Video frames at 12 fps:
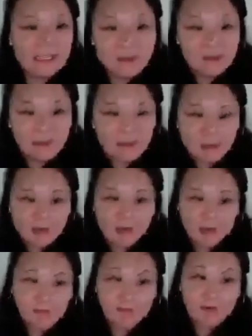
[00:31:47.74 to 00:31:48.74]
This one is
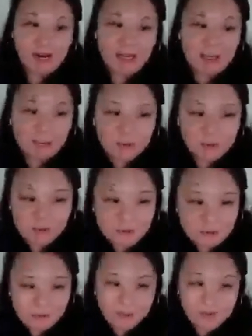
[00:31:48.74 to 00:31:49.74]
interesting. It's
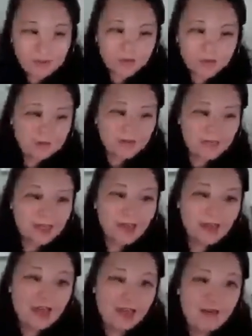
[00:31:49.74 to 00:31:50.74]
when you write a
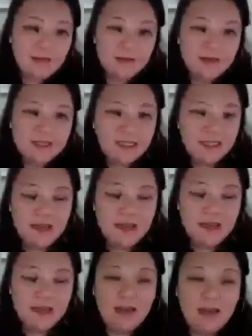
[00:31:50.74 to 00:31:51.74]
movie review,
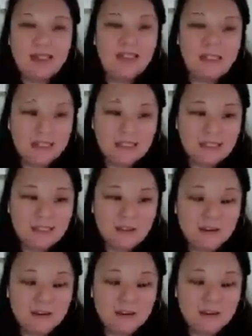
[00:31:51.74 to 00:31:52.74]
storyline, or a
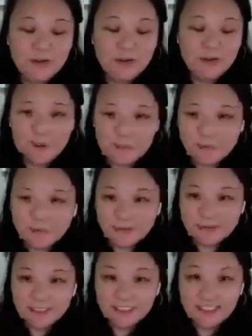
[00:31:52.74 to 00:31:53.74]

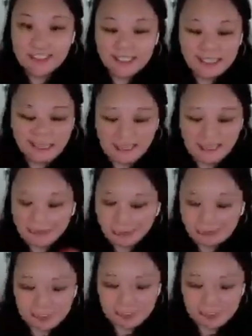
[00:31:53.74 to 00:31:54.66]
synopsis on your own.